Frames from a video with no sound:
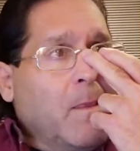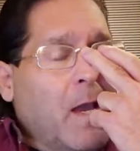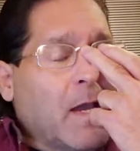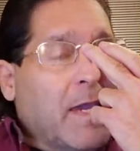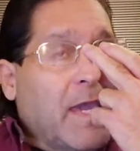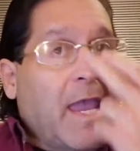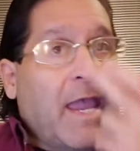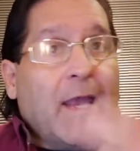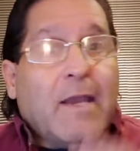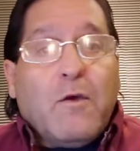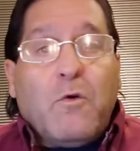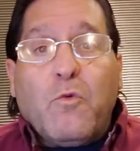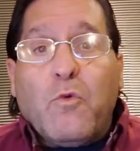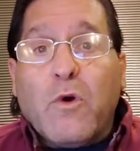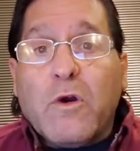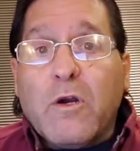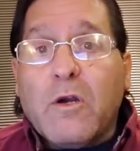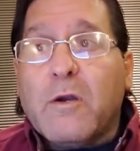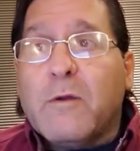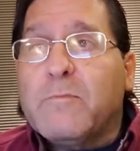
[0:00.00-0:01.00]
can of
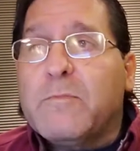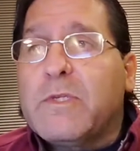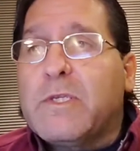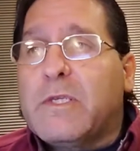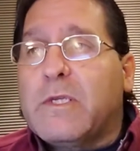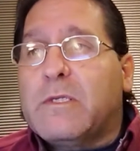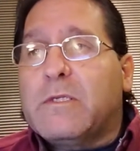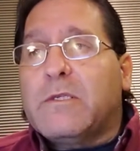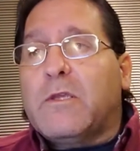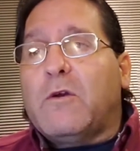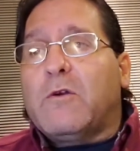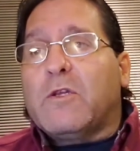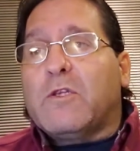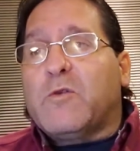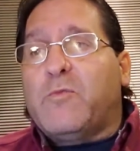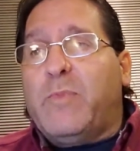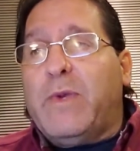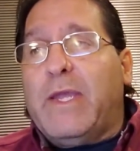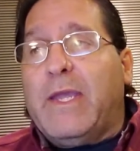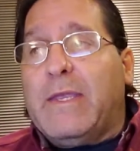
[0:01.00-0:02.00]
worms, to so to
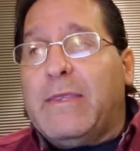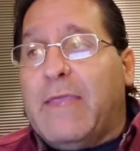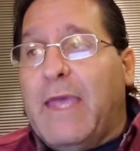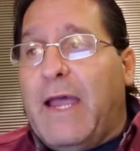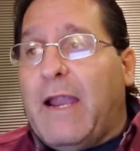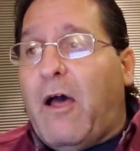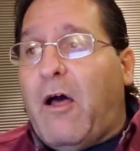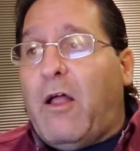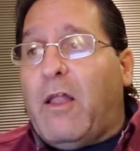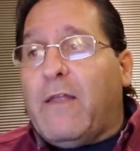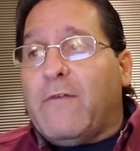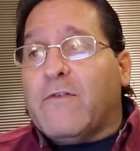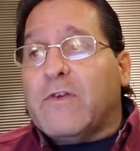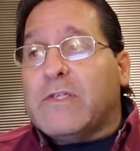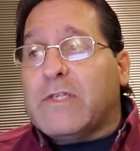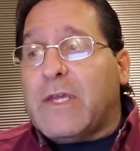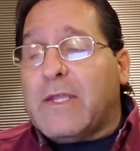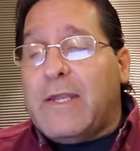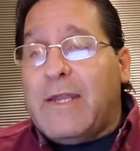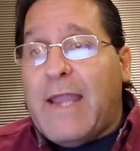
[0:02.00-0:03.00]
speak, that all of a
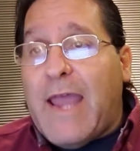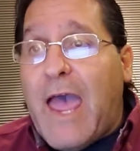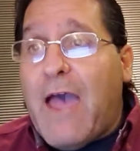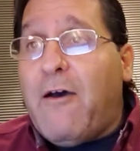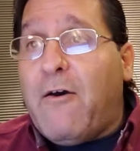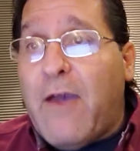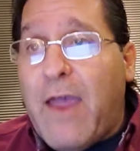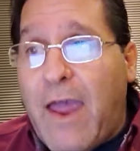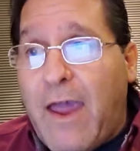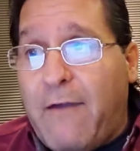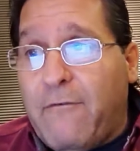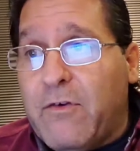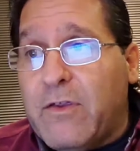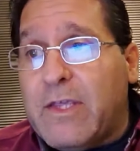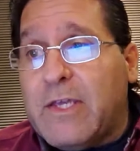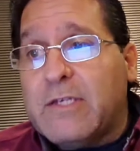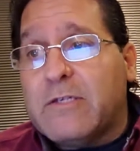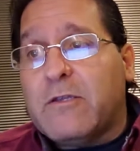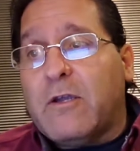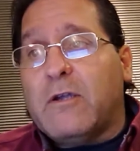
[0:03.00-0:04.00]
sudden now
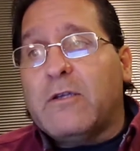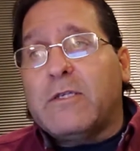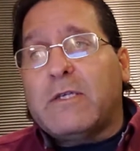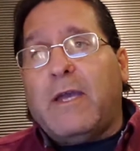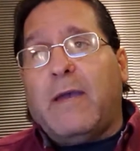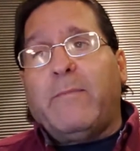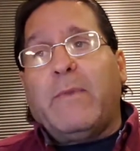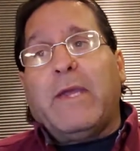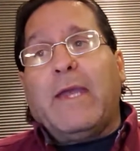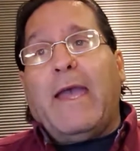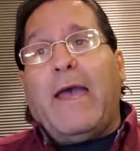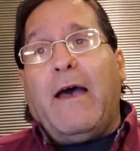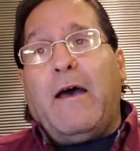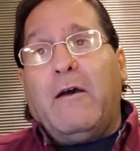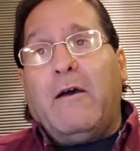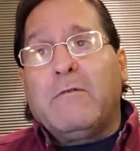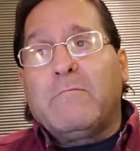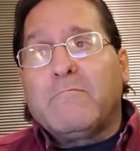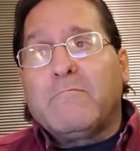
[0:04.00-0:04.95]
everything starts coming out.